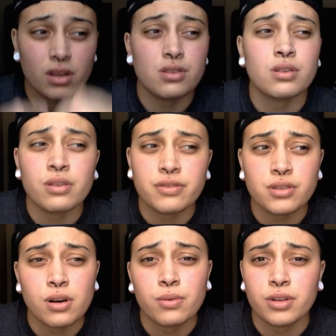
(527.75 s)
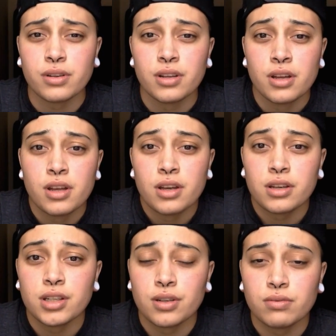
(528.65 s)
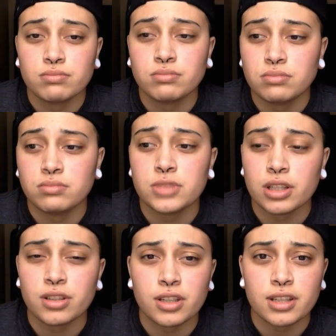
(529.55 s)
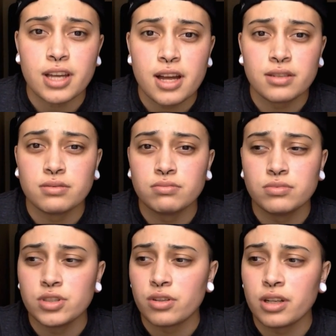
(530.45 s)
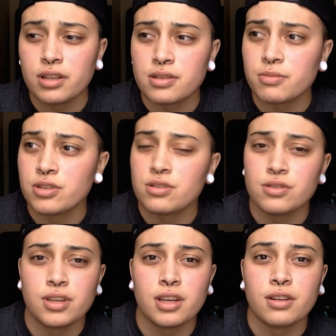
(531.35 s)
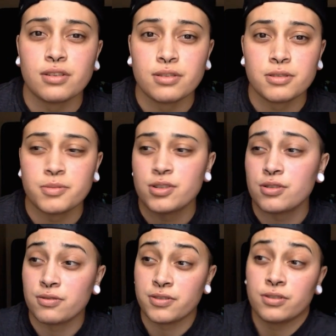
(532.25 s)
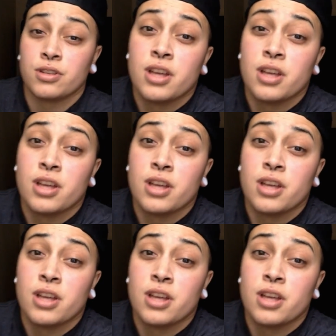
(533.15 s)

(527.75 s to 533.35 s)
So if y'all would, take a look at that and donate as much as you can or as much as you feel